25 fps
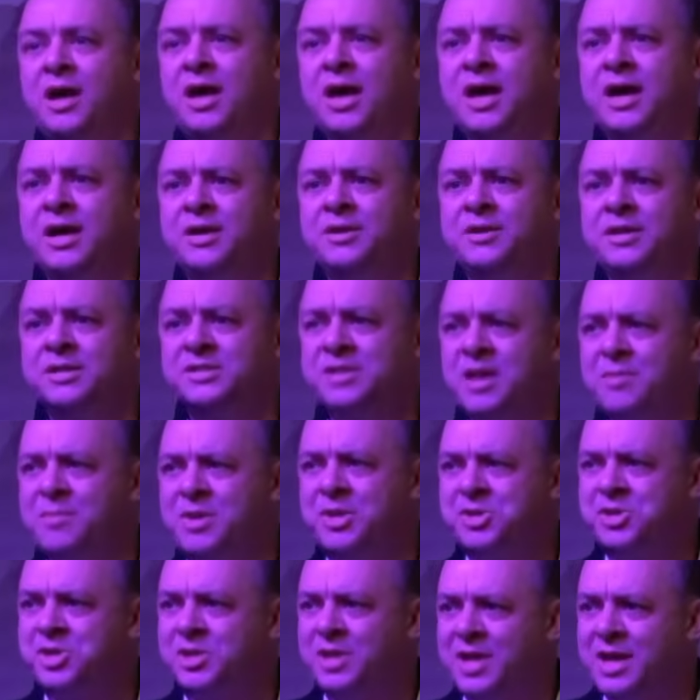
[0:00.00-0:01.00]
And as I
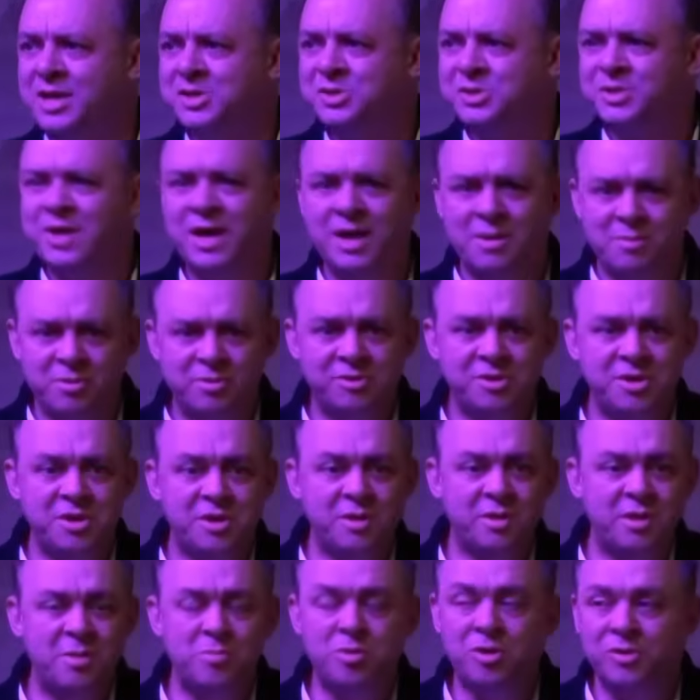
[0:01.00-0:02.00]
mentioned last night, I'm going to
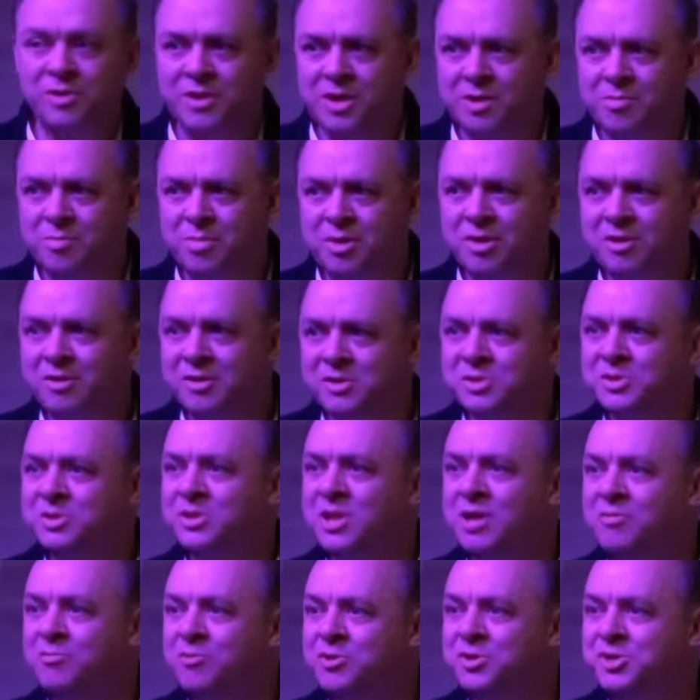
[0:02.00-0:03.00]
deliberately
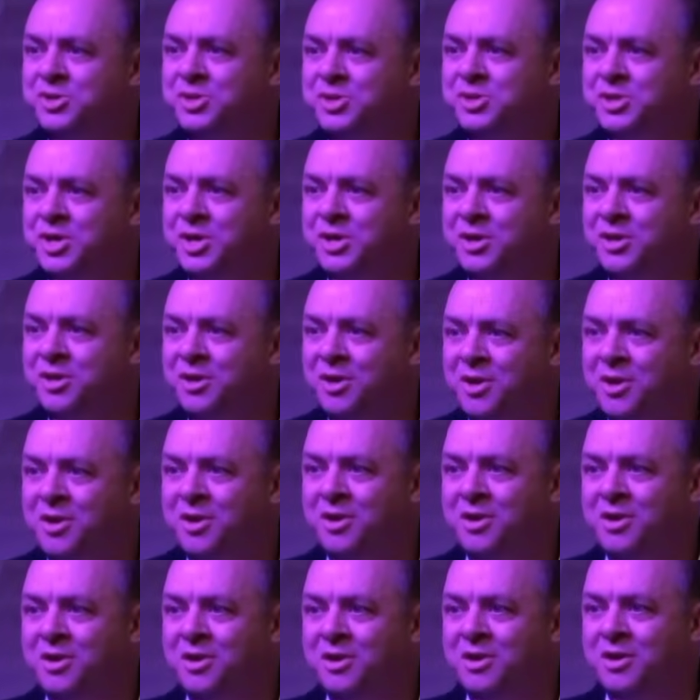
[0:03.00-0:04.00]
embarrass Slavoj Žižek
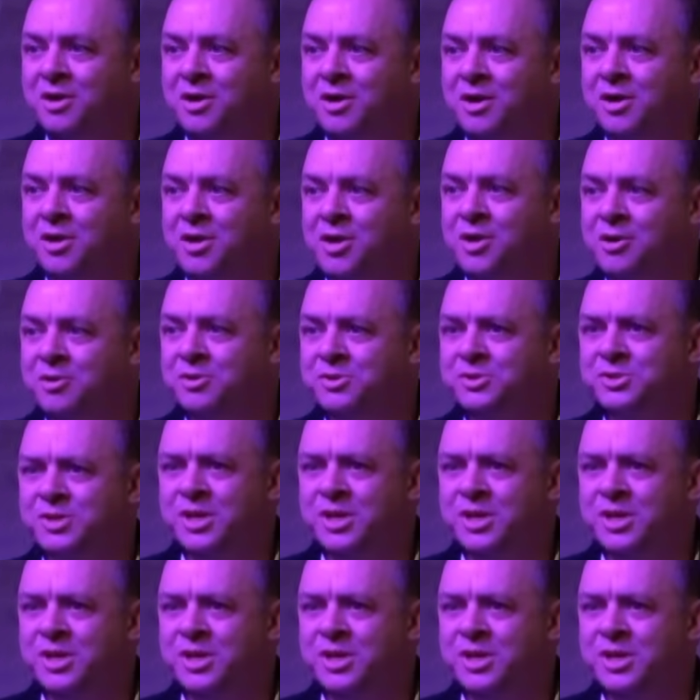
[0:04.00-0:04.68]
uh, here.